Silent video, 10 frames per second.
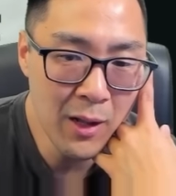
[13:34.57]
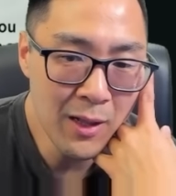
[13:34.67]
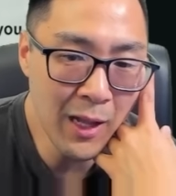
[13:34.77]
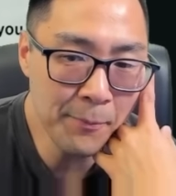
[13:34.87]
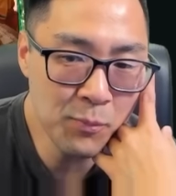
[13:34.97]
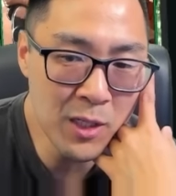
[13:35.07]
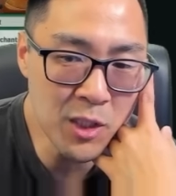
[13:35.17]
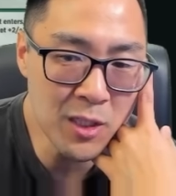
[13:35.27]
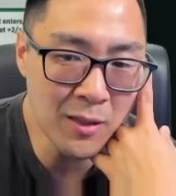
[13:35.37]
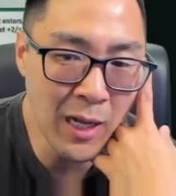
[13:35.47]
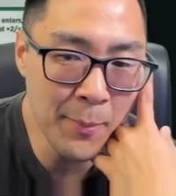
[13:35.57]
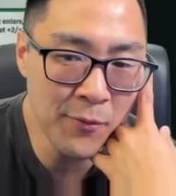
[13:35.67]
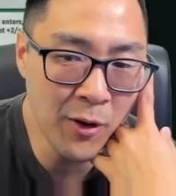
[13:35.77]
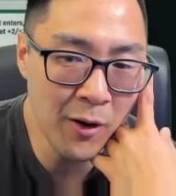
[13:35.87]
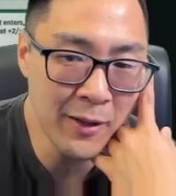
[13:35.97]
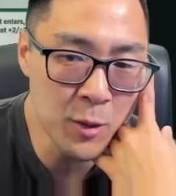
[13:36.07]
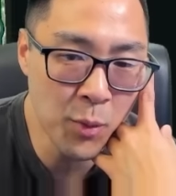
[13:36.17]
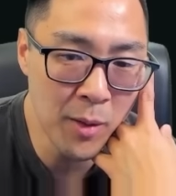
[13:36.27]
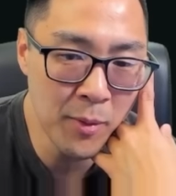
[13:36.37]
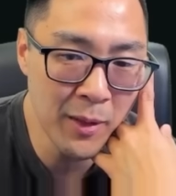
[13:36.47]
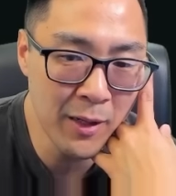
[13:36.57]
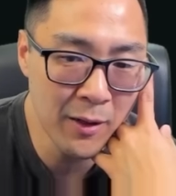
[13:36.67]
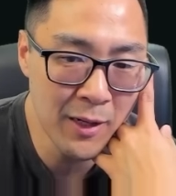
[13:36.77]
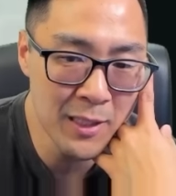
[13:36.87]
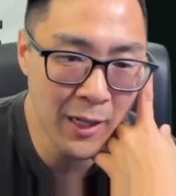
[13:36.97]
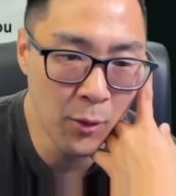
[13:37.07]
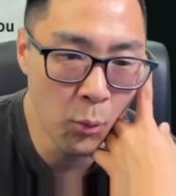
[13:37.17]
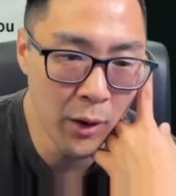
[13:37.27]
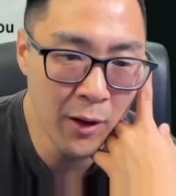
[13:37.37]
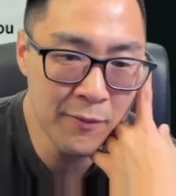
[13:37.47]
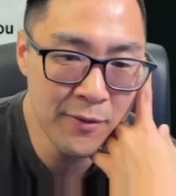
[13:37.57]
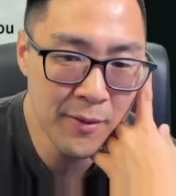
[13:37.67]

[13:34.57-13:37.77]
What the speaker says: Like, this is the type of card that's probably good as like a one-of.